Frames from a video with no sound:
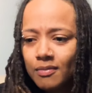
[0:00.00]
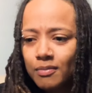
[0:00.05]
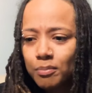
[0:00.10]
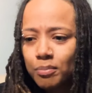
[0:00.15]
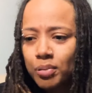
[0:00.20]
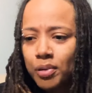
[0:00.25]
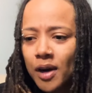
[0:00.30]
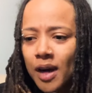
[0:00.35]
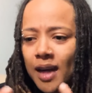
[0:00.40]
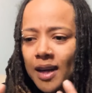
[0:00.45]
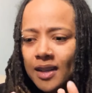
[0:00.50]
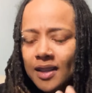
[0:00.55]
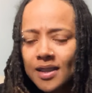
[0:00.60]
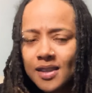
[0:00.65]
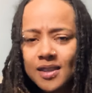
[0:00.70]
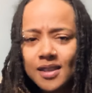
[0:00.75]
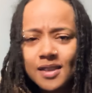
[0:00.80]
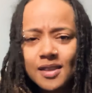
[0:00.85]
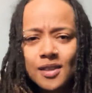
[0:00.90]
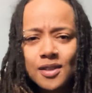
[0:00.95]

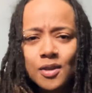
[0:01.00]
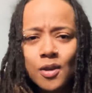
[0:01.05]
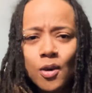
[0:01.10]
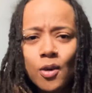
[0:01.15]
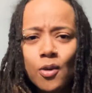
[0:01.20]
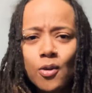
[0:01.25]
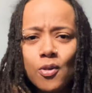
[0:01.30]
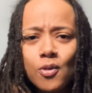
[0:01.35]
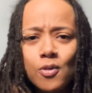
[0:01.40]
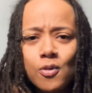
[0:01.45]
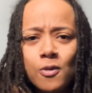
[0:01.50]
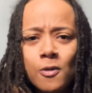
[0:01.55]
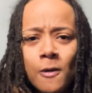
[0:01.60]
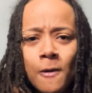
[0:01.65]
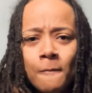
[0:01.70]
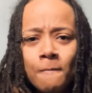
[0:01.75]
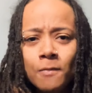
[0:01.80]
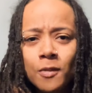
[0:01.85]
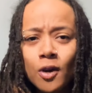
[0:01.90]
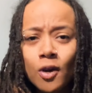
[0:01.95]
practice this whole
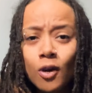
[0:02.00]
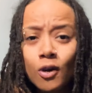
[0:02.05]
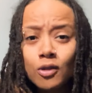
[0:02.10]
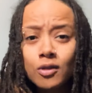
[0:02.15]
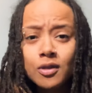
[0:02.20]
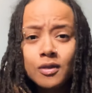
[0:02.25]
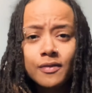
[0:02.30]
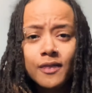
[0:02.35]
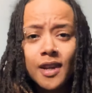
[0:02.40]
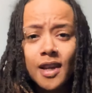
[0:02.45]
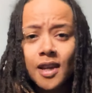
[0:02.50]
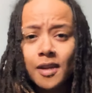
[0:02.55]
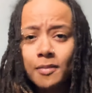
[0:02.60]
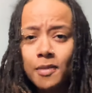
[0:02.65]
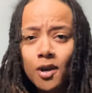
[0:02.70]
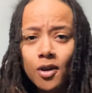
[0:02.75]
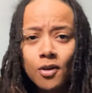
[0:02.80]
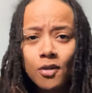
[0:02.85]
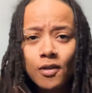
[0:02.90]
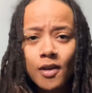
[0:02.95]
cultivating my
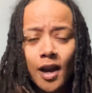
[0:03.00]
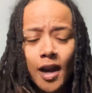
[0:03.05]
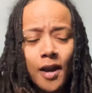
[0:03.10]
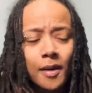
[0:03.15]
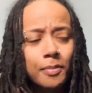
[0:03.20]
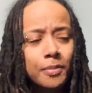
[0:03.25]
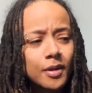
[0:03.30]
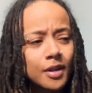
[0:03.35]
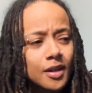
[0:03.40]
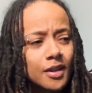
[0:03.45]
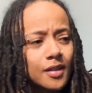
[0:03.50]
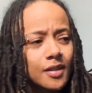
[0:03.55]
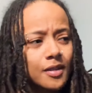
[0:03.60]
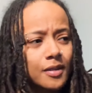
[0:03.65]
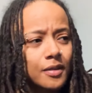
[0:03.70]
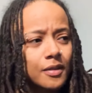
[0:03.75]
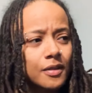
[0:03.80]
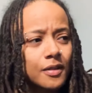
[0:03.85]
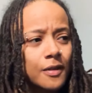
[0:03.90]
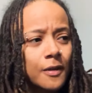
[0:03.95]
own happiness
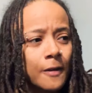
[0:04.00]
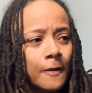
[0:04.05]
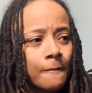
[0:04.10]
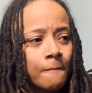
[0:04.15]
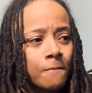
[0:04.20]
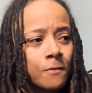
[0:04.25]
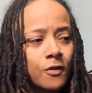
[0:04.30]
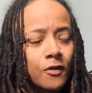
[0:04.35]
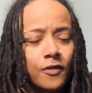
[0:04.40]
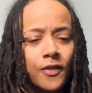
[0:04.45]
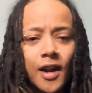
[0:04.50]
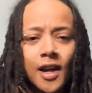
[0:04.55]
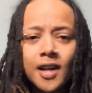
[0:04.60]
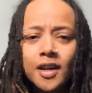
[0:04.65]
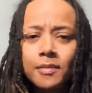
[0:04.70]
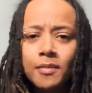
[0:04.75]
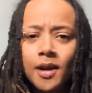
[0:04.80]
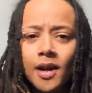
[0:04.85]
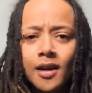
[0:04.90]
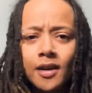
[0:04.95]
and
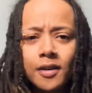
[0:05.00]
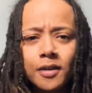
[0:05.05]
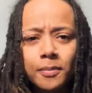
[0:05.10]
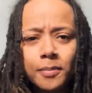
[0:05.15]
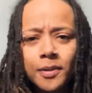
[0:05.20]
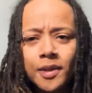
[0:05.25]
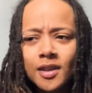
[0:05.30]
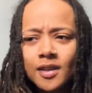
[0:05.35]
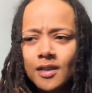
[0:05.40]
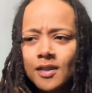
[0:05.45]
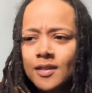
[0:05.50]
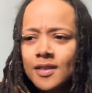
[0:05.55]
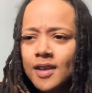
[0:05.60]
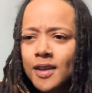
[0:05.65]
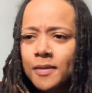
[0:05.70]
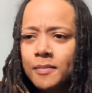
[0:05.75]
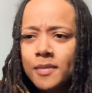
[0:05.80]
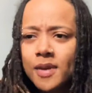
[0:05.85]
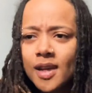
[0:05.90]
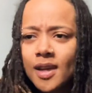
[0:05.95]
finding my inner peace. I was
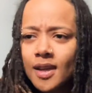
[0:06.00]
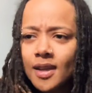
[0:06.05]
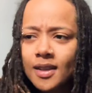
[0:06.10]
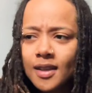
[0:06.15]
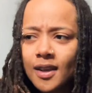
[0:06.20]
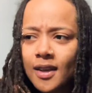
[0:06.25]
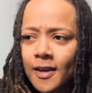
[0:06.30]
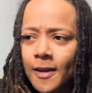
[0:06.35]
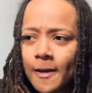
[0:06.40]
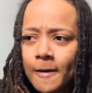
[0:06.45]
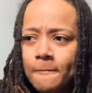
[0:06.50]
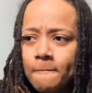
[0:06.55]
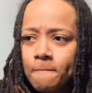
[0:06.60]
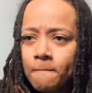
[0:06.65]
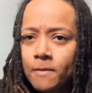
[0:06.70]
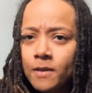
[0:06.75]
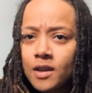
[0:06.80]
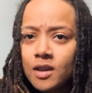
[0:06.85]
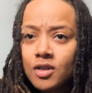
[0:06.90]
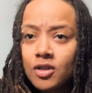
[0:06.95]
like, man, like,
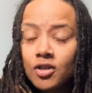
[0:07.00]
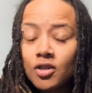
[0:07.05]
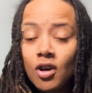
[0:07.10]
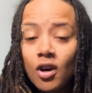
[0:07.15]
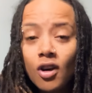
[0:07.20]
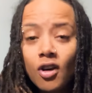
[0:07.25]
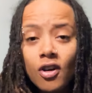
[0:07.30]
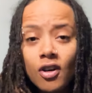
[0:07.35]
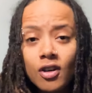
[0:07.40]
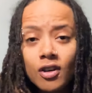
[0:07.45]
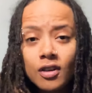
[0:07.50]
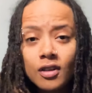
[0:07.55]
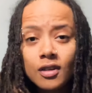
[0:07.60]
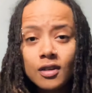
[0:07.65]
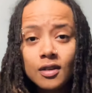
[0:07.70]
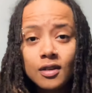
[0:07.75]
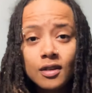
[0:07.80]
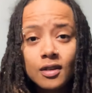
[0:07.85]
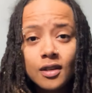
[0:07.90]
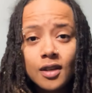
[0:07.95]
this is hard
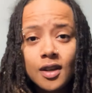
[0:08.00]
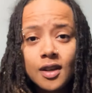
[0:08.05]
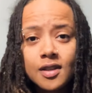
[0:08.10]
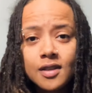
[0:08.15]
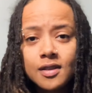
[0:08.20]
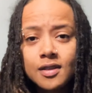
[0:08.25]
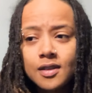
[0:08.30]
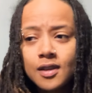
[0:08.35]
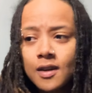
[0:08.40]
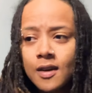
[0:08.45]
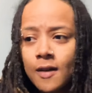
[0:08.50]
because